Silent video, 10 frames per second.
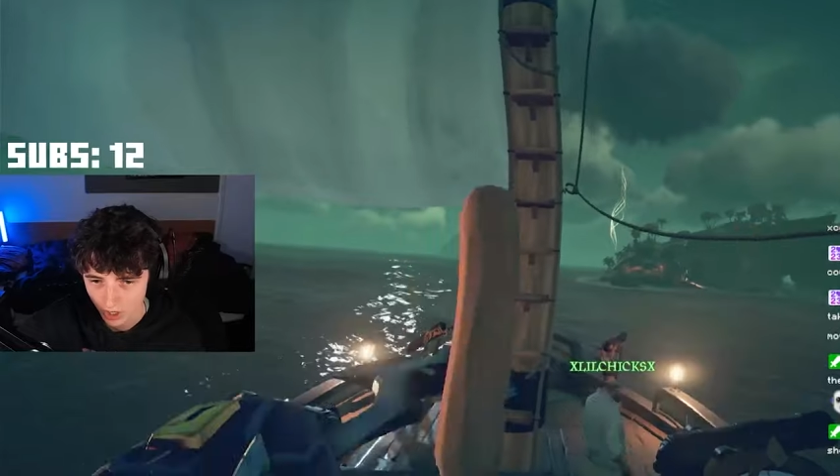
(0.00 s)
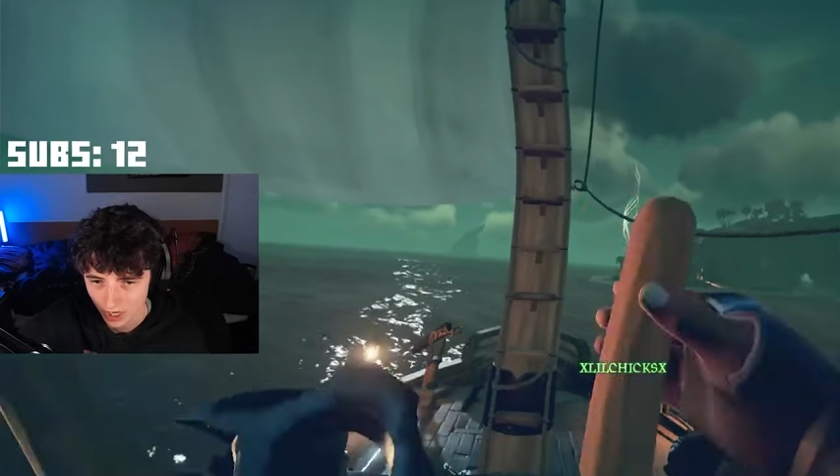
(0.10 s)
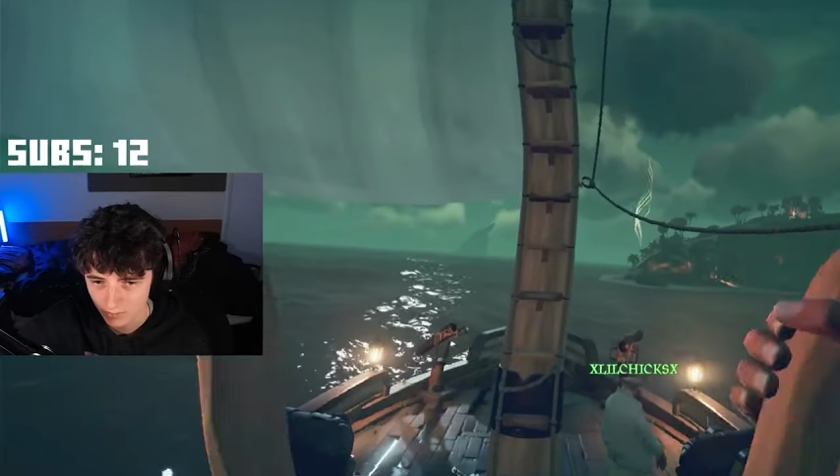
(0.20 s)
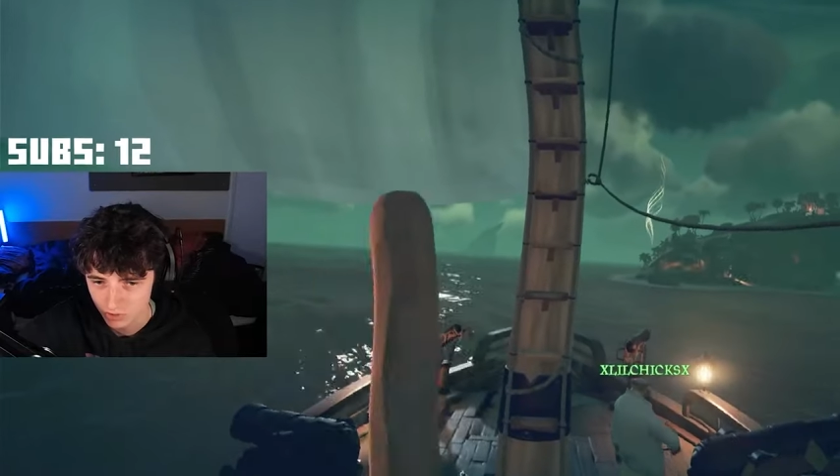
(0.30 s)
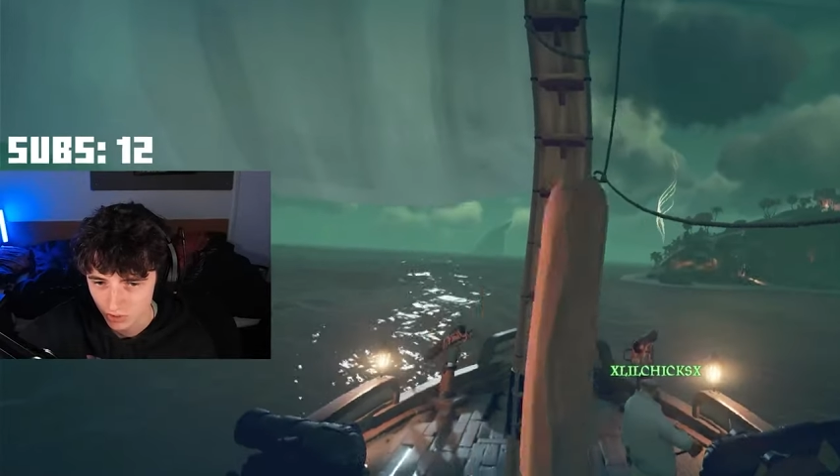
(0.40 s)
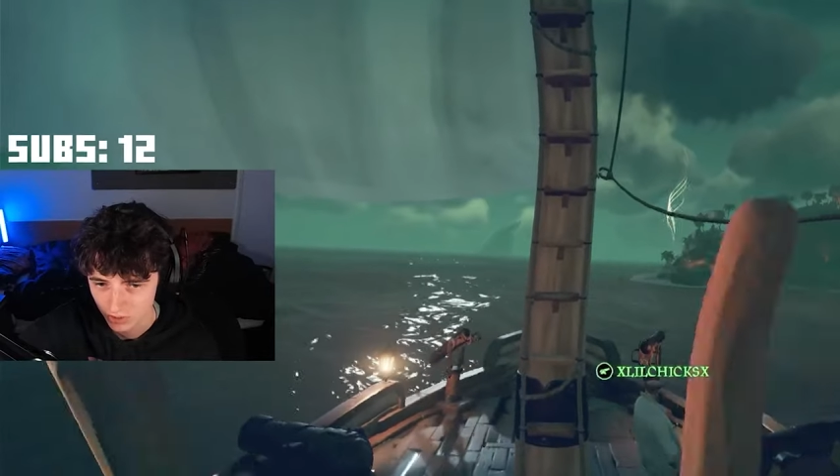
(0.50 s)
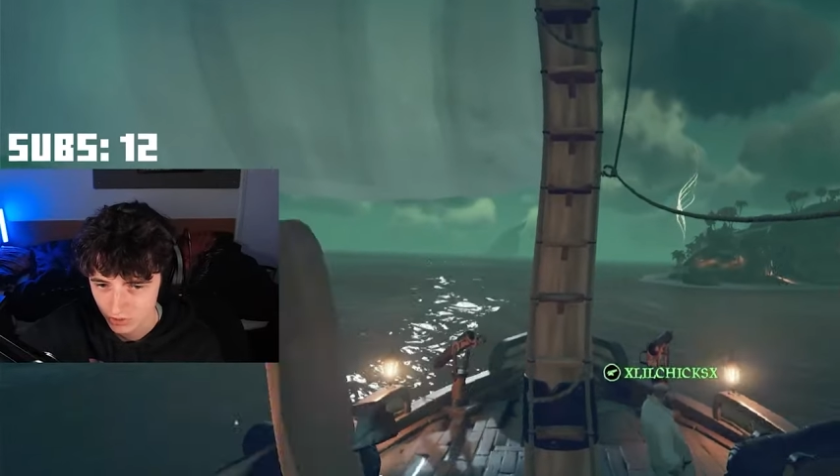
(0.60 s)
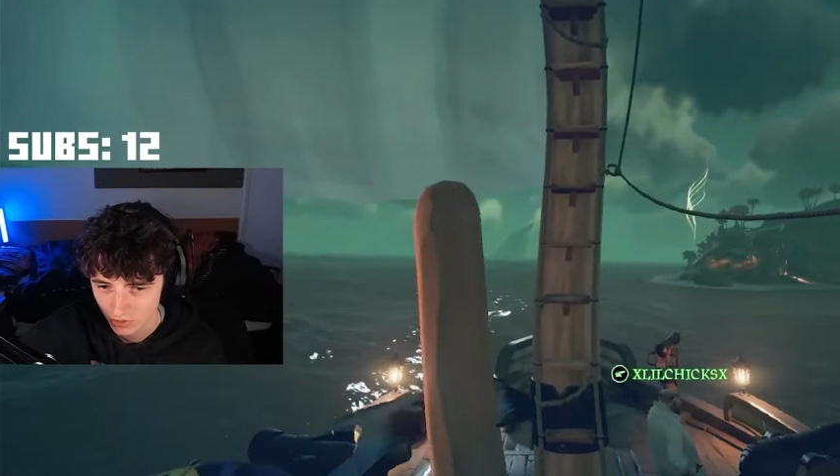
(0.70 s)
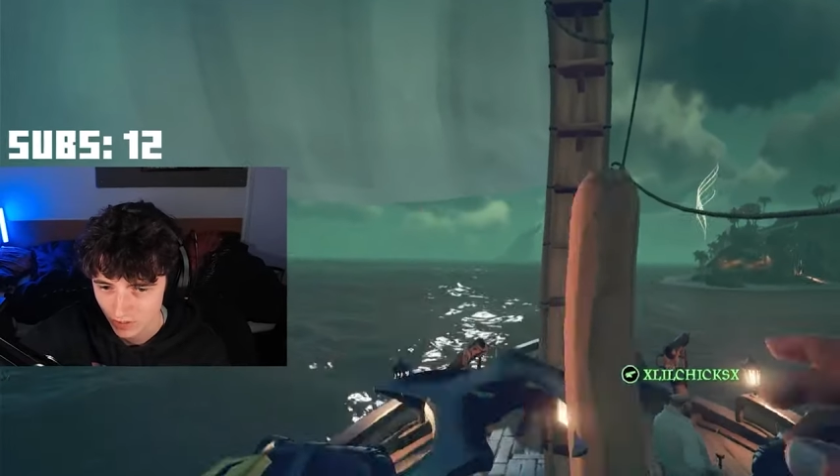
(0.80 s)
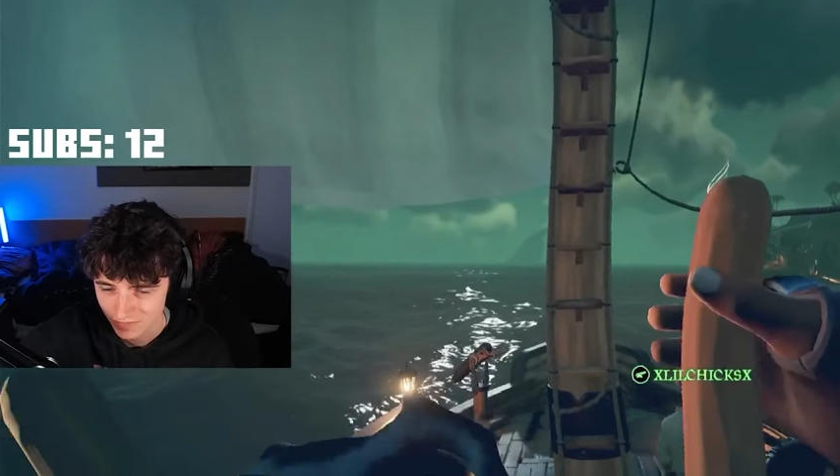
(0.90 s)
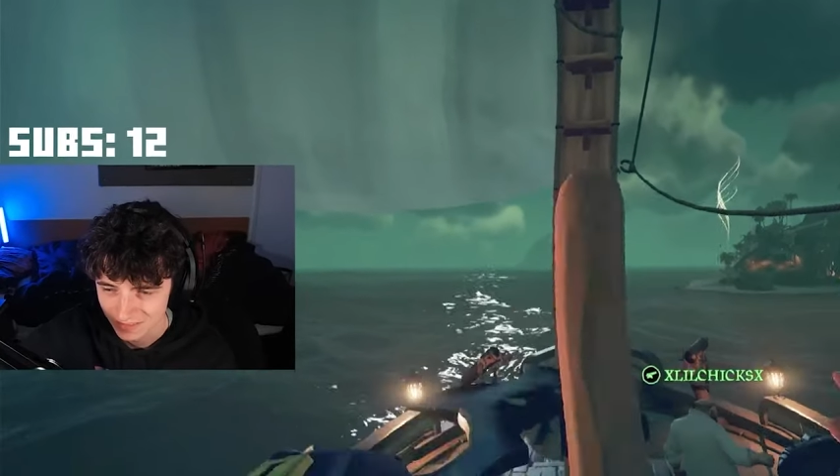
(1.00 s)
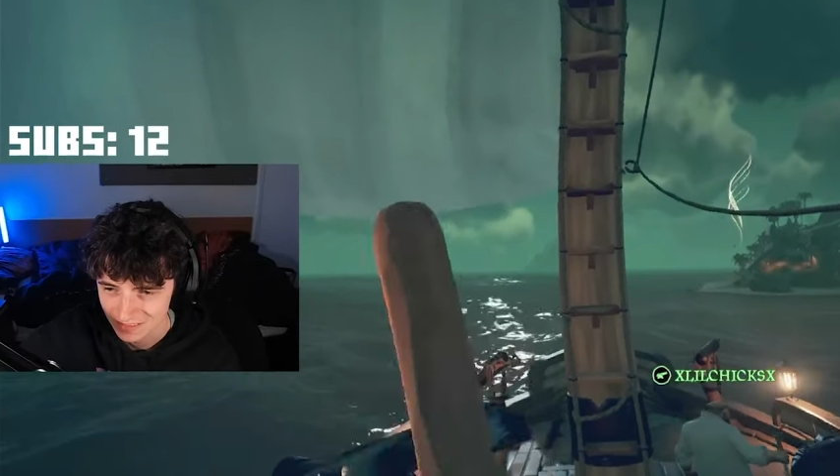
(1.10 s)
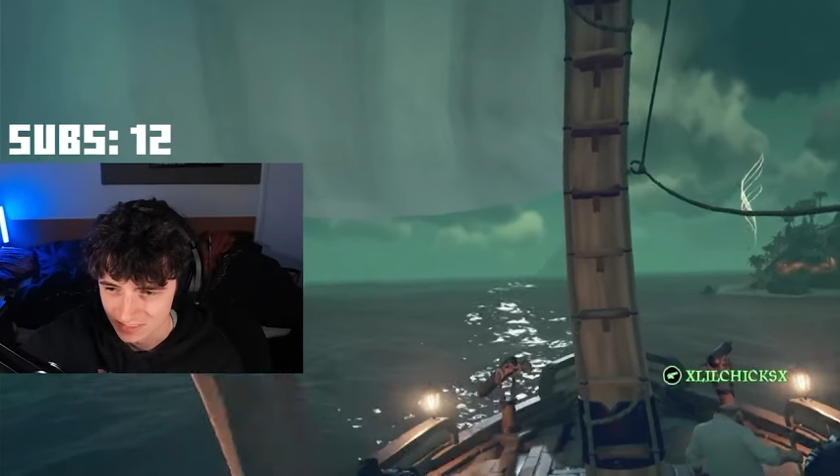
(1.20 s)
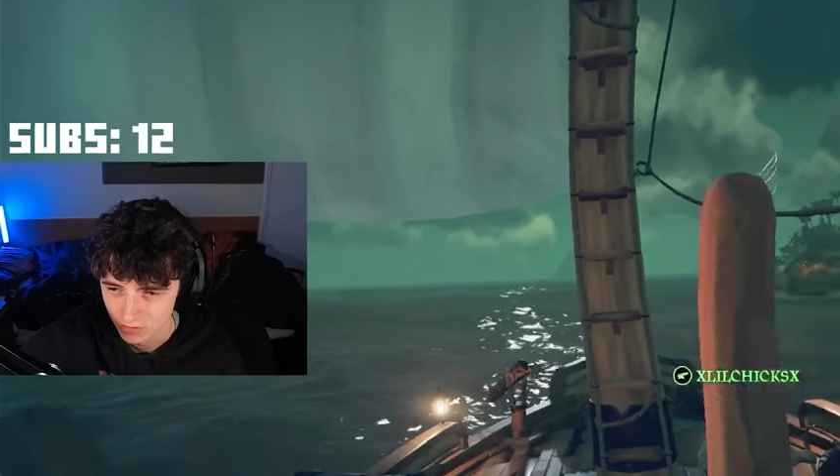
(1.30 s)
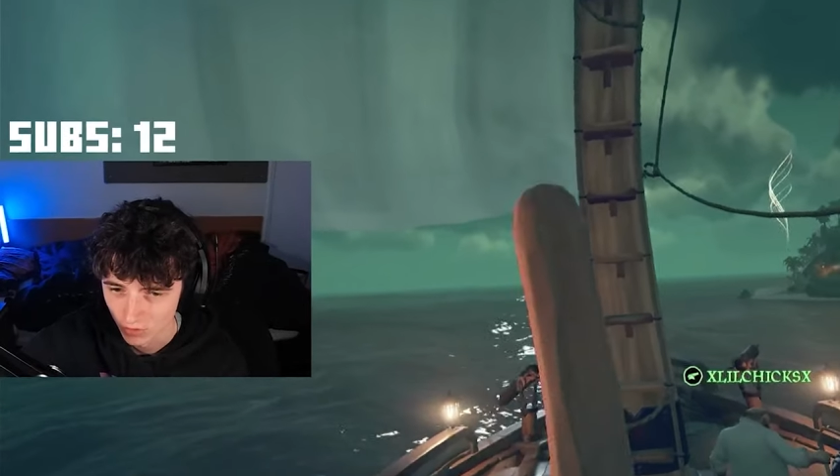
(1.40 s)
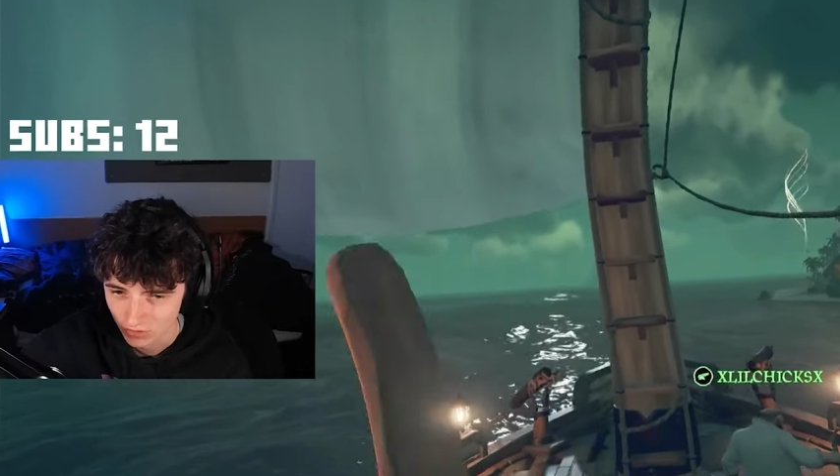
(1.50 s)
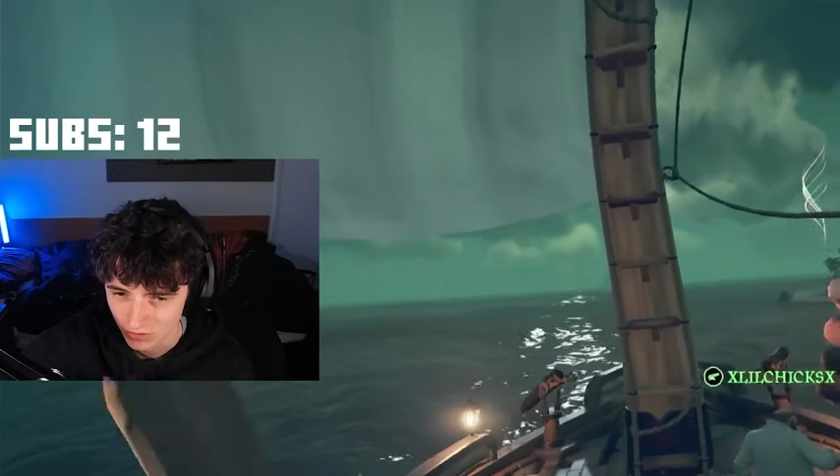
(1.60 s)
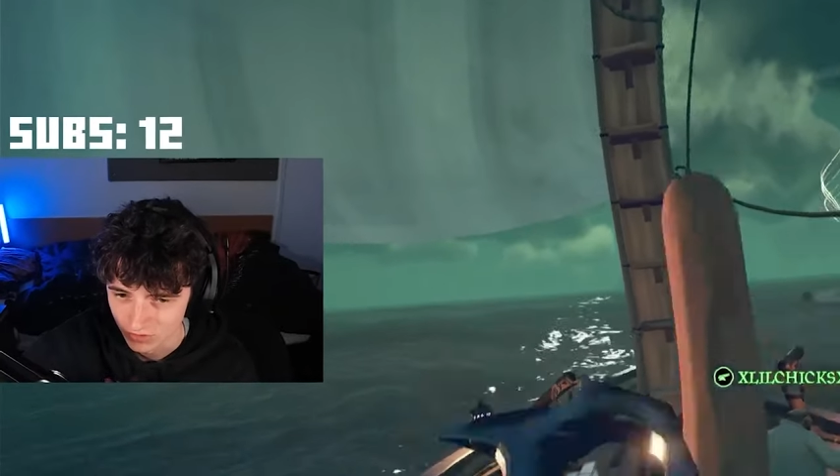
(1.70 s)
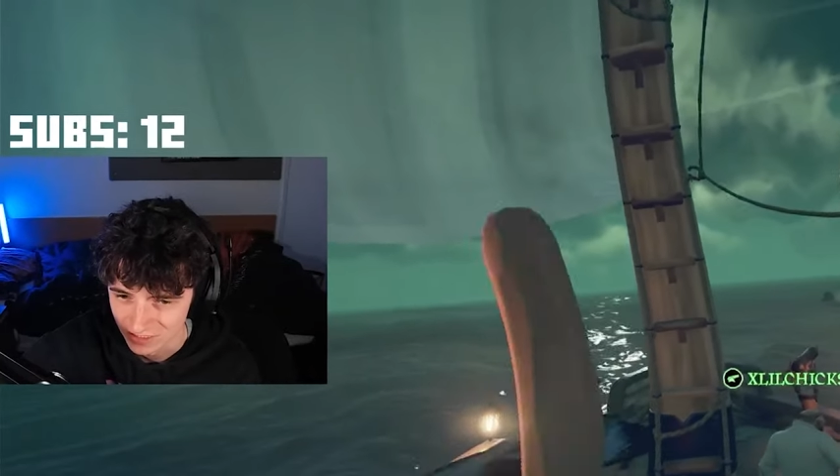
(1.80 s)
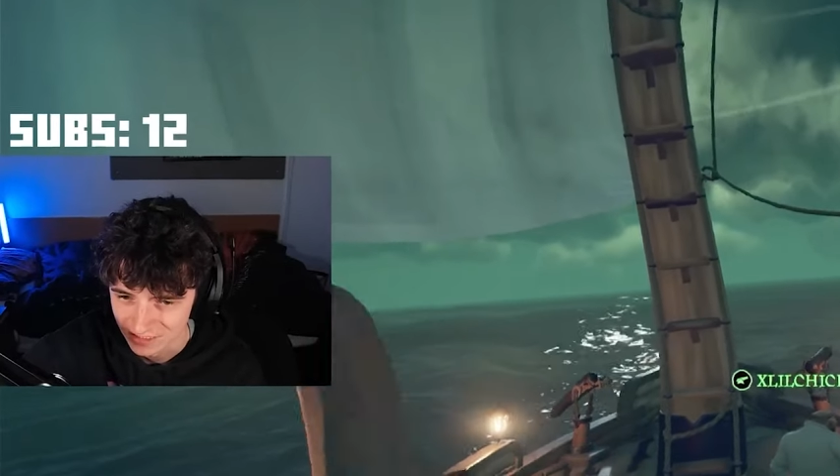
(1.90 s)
I am drunk and driving. This is not good.